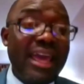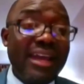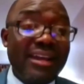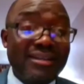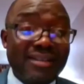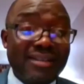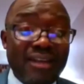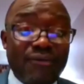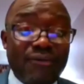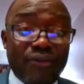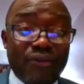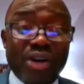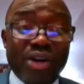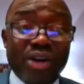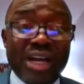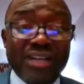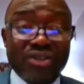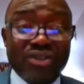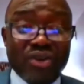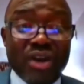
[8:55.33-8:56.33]
and I said the
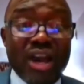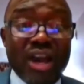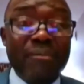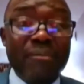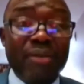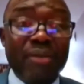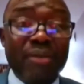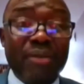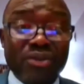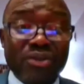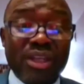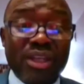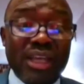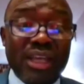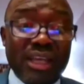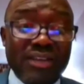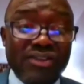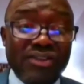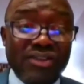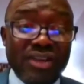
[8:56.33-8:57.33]
fund has to help us with
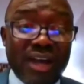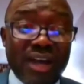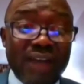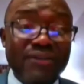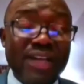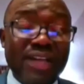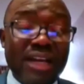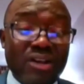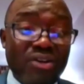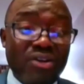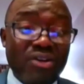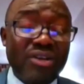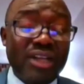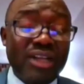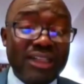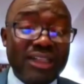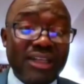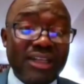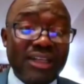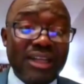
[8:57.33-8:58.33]
this after I'd
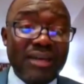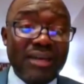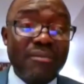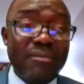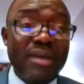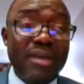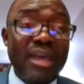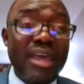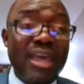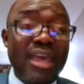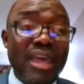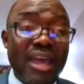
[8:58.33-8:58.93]
contacted them,